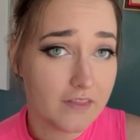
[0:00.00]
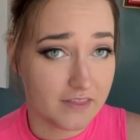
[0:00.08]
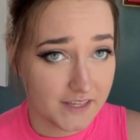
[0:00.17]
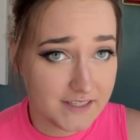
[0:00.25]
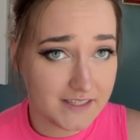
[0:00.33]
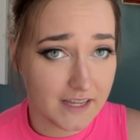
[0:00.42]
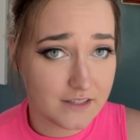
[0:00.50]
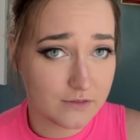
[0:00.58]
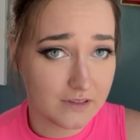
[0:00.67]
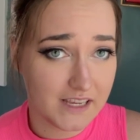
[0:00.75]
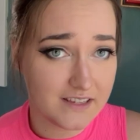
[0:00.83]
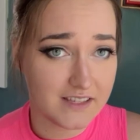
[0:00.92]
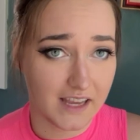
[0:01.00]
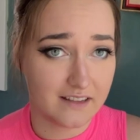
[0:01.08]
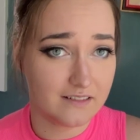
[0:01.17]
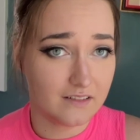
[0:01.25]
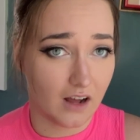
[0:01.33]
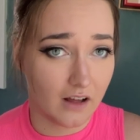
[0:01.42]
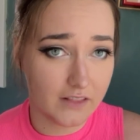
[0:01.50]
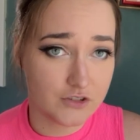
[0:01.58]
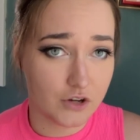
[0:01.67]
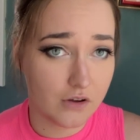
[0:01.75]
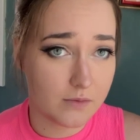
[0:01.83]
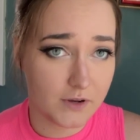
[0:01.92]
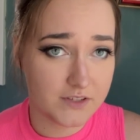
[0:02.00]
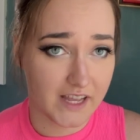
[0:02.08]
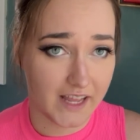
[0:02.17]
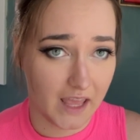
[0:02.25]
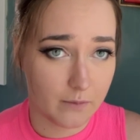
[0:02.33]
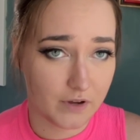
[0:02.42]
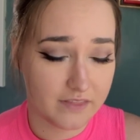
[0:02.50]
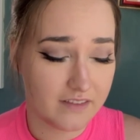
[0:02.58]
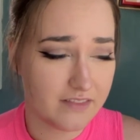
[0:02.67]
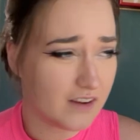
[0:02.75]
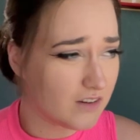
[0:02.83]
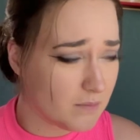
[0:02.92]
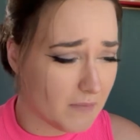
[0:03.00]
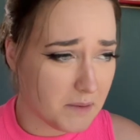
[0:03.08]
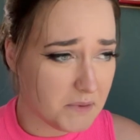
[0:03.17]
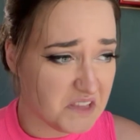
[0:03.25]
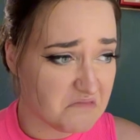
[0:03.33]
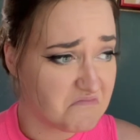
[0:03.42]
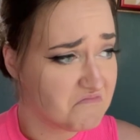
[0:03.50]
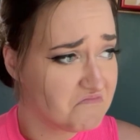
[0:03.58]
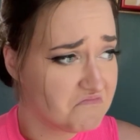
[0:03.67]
this set's release and all the chocobos that came with it, there were maybe